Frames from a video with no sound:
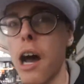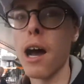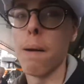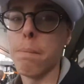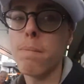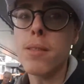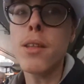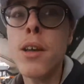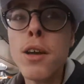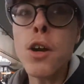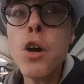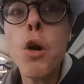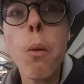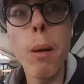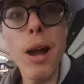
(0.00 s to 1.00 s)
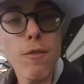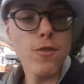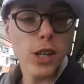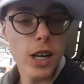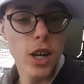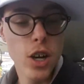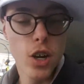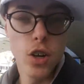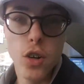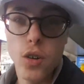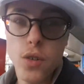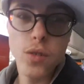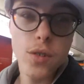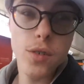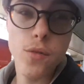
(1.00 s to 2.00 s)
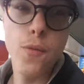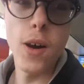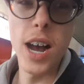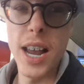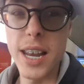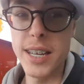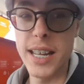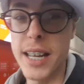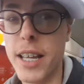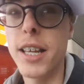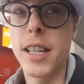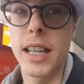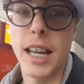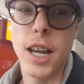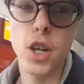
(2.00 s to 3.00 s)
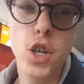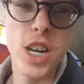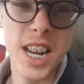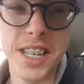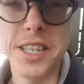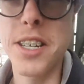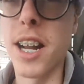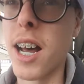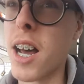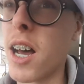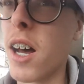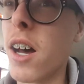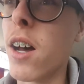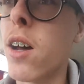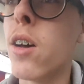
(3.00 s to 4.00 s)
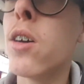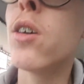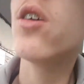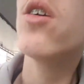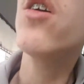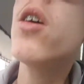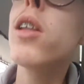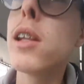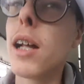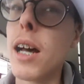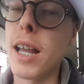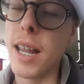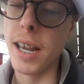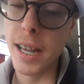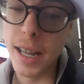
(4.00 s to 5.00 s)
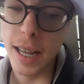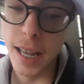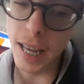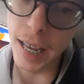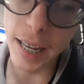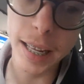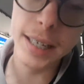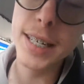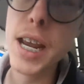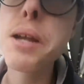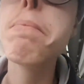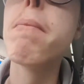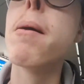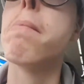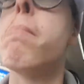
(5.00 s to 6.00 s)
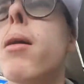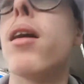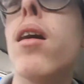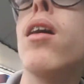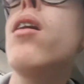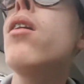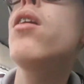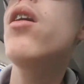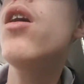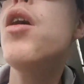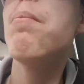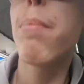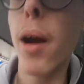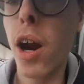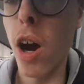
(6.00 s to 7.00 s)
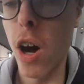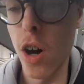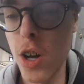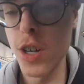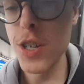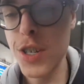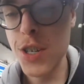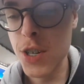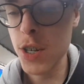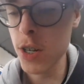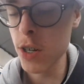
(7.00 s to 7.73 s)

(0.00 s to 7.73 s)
Um, we have to go find a, like a Jetstar, like a, a team member because